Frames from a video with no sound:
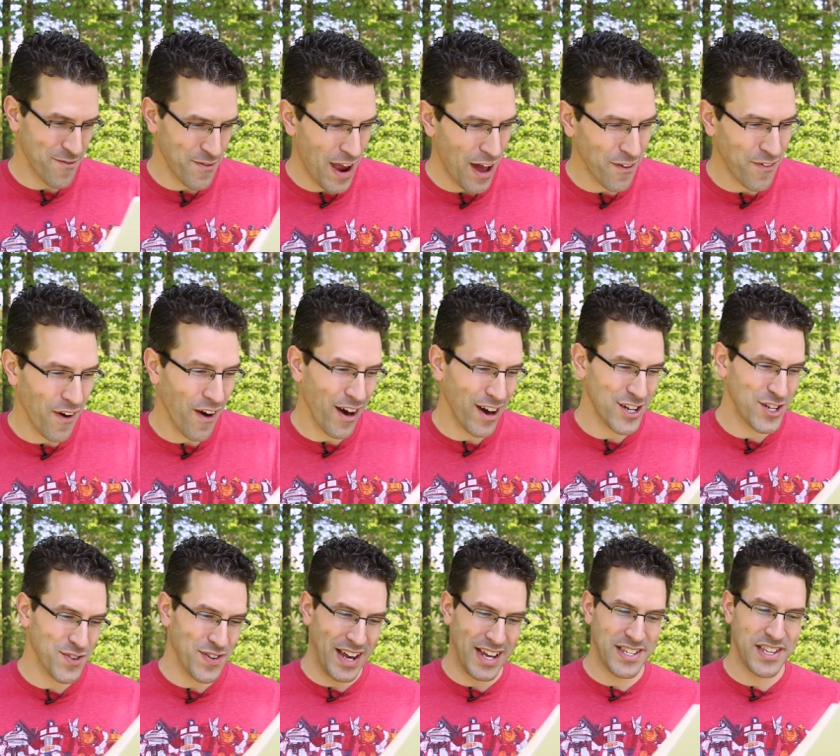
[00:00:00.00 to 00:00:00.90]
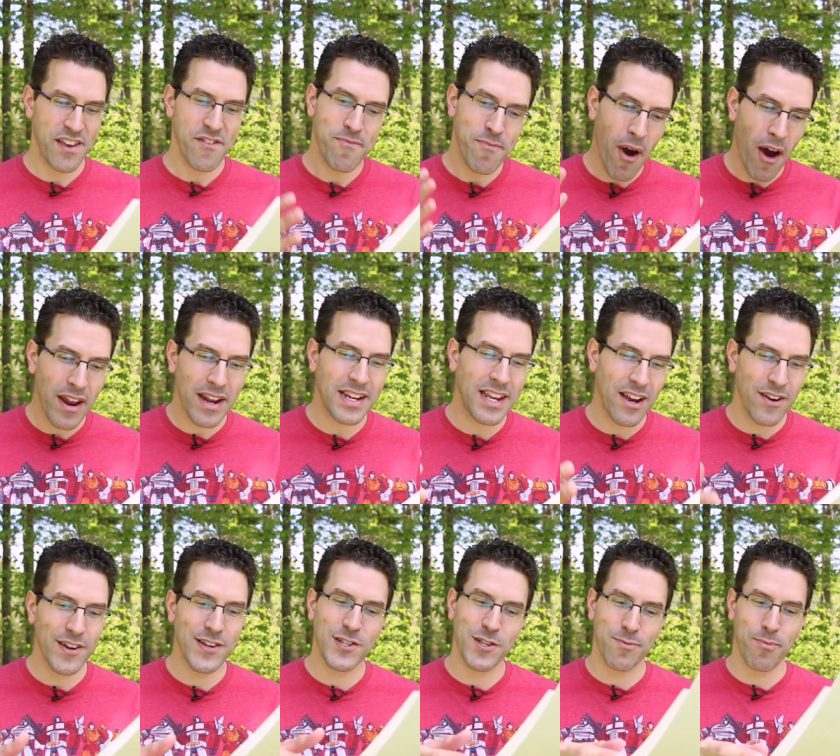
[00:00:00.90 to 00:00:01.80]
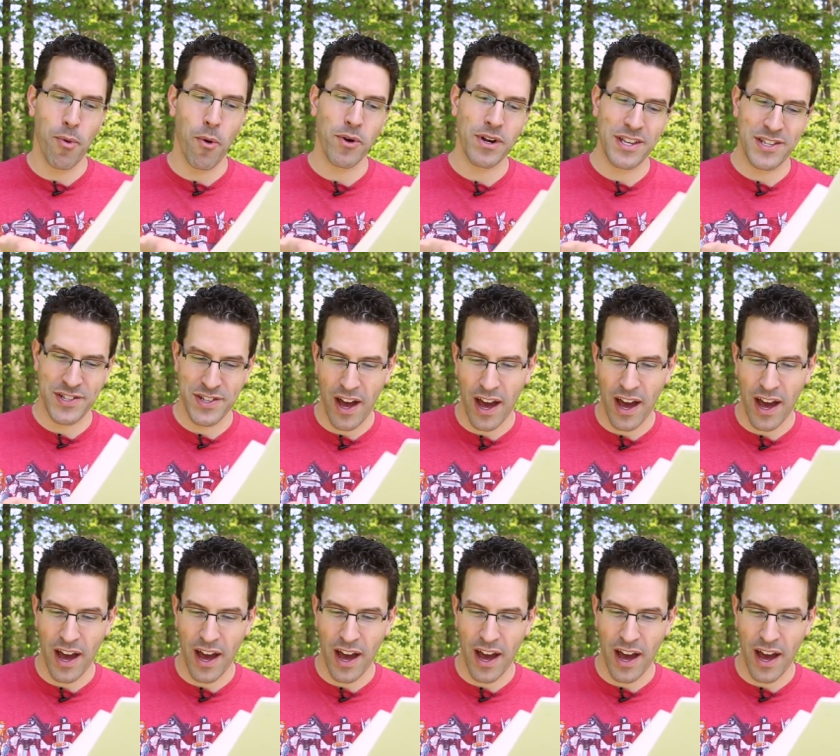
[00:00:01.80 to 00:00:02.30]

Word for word: Ralph Hodge writes, if monetary support is